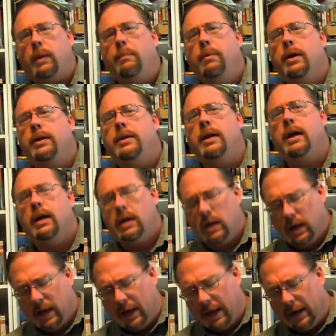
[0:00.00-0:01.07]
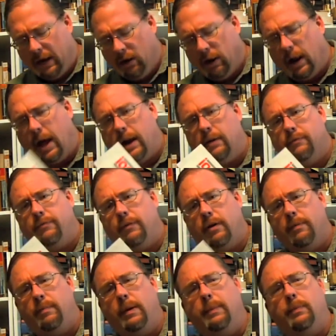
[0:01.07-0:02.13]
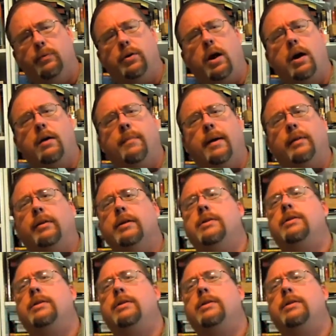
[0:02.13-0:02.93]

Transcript: But uh, I hear a lot of uh, people talk about this